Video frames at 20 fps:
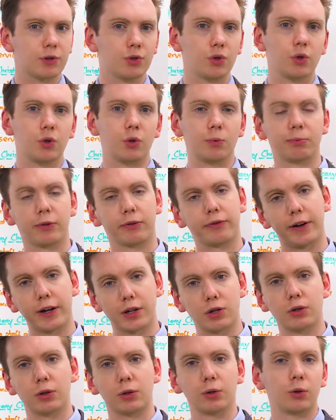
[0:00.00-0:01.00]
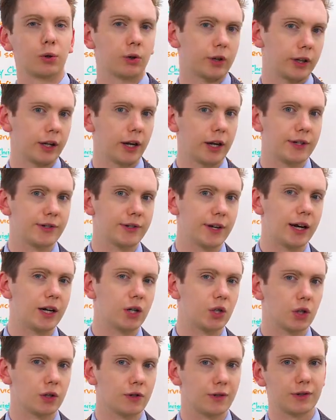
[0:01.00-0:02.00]
to professional
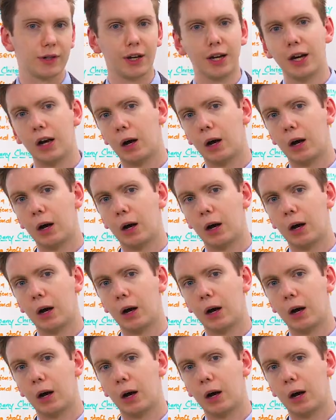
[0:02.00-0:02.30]
organizations